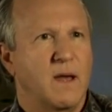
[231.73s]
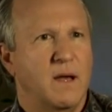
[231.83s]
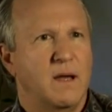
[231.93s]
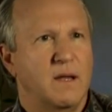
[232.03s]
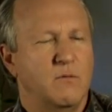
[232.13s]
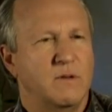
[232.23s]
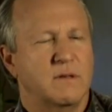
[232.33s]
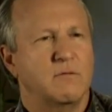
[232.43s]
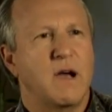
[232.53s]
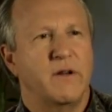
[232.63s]
uh, it was a
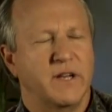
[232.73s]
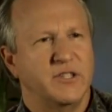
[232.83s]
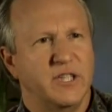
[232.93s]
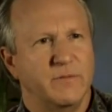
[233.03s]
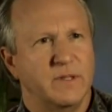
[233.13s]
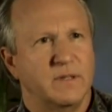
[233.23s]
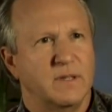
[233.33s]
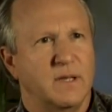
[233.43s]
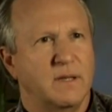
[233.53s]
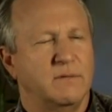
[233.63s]
crowning achievement,
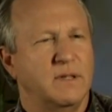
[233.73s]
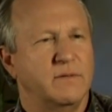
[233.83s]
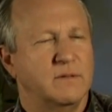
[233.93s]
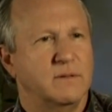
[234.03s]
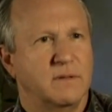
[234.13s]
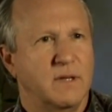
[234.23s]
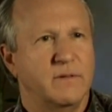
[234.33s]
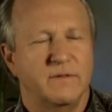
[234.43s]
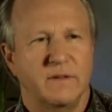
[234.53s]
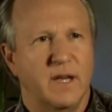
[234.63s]
and I will never
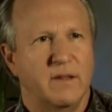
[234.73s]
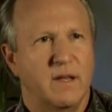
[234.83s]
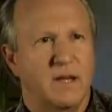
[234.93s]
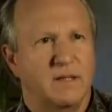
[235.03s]
never forget that.